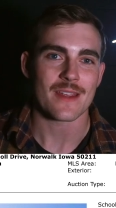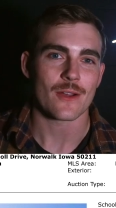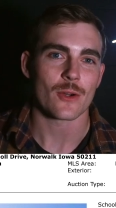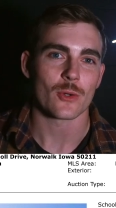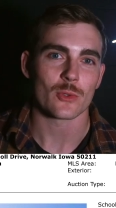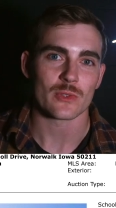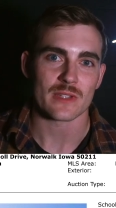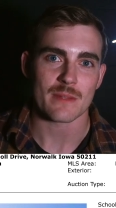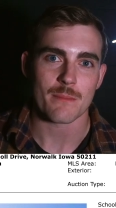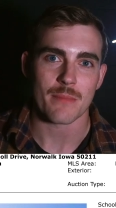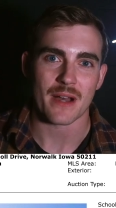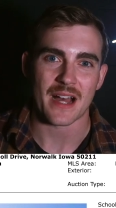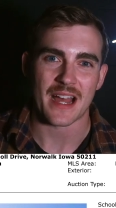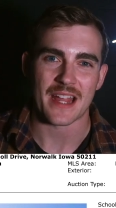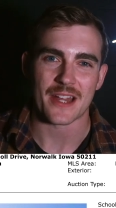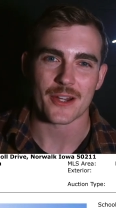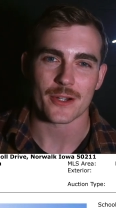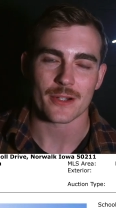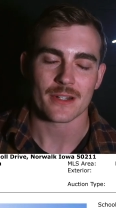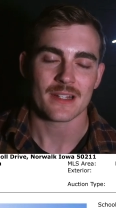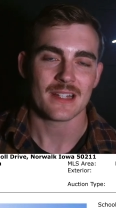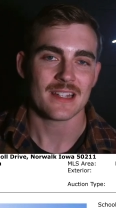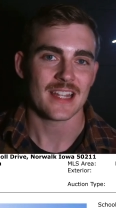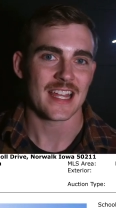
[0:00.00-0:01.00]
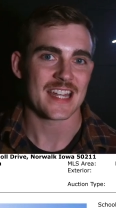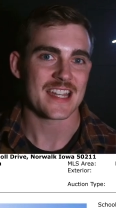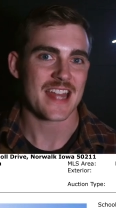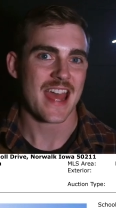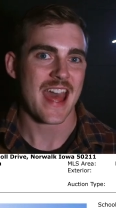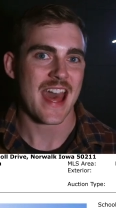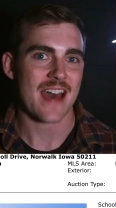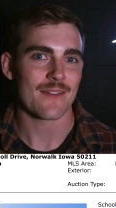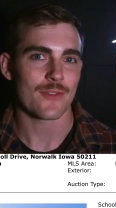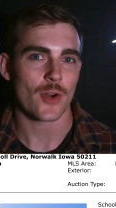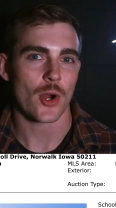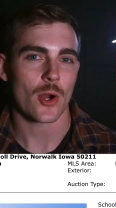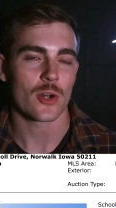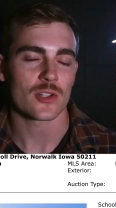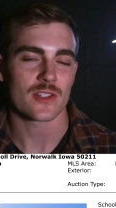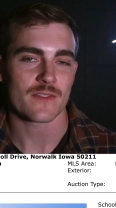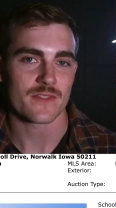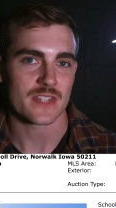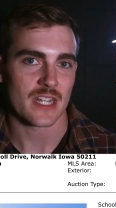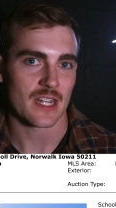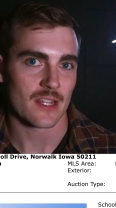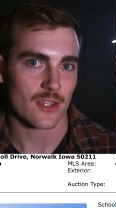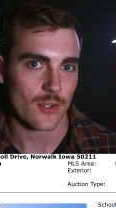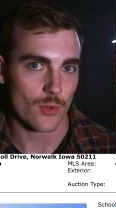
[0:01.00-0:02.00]
only buyer and to have all of the
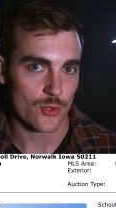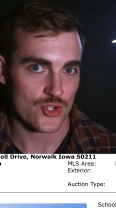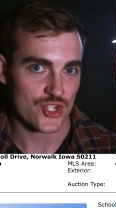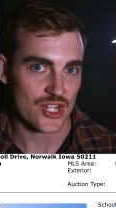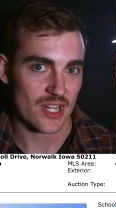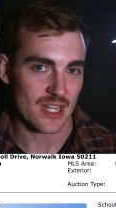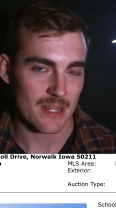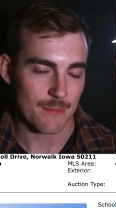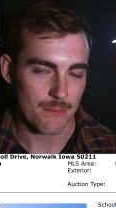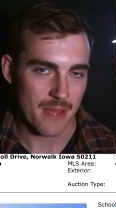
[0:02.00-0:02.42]
negotiating